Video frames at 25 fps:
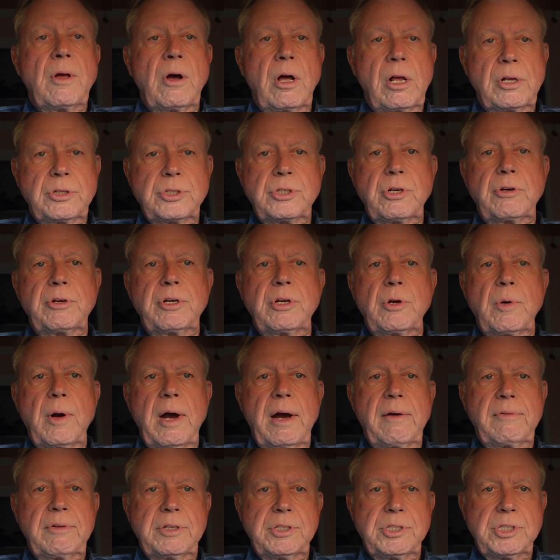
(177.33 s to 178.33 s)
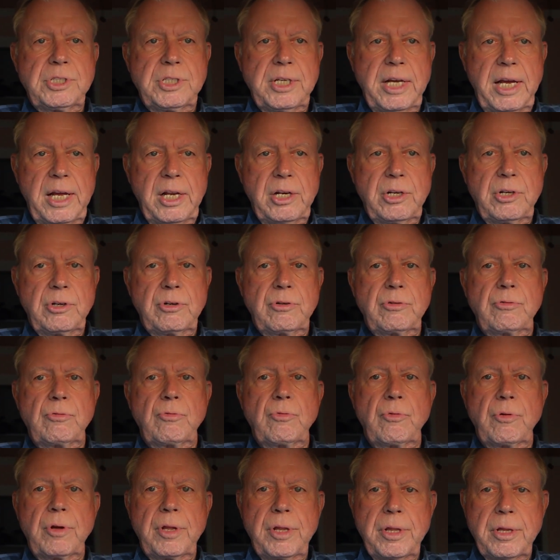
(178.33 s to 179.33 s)
Also, you have a standard
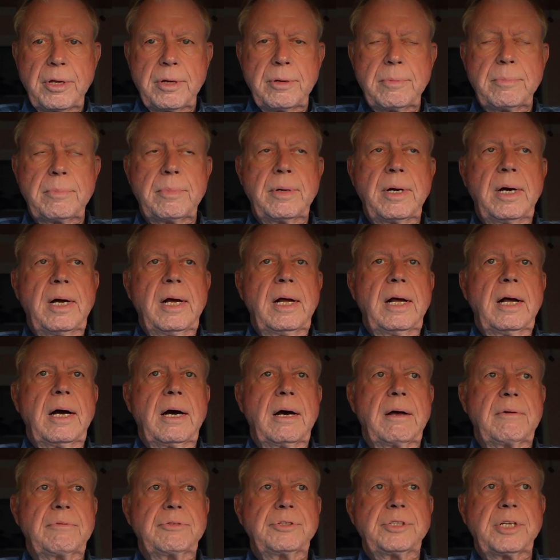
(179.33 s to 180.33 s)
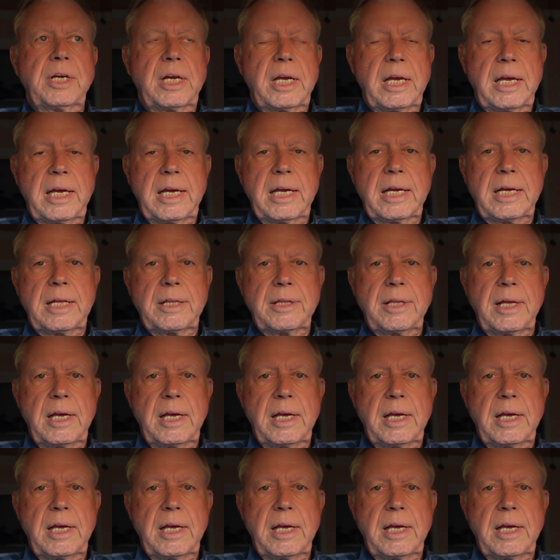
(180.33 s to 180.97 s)
rhythm of singing.